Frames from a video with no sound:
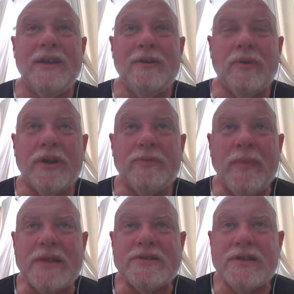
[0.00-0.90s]
where he's
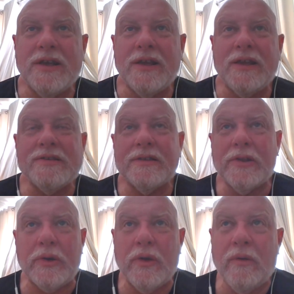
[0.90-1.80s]
mentioning, he's a
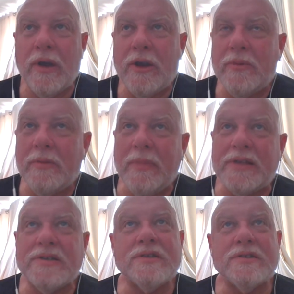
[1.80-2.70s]
literary writer, but he
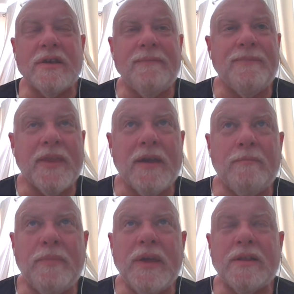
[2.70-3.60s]
mentions a, a,
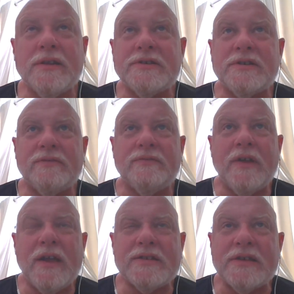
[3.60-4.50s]
big list of
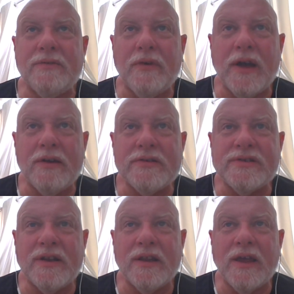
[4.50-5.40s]
SF writers
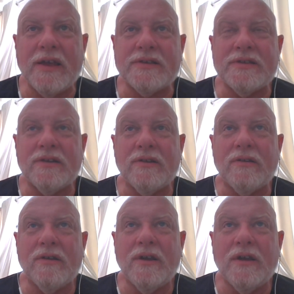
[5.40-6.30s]
that he likes that are,
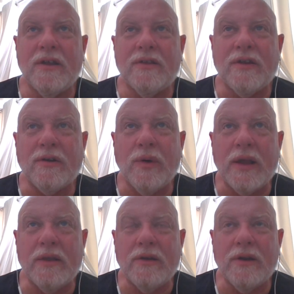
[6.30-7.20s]
that are
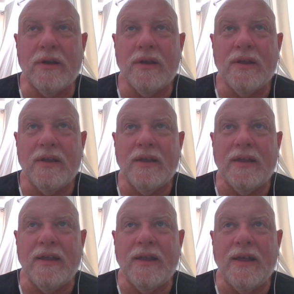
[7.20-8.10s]
quite good.
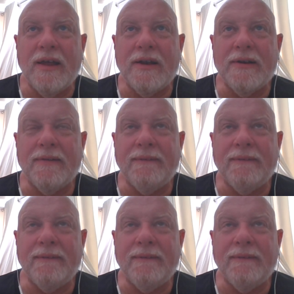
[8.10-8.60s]
And,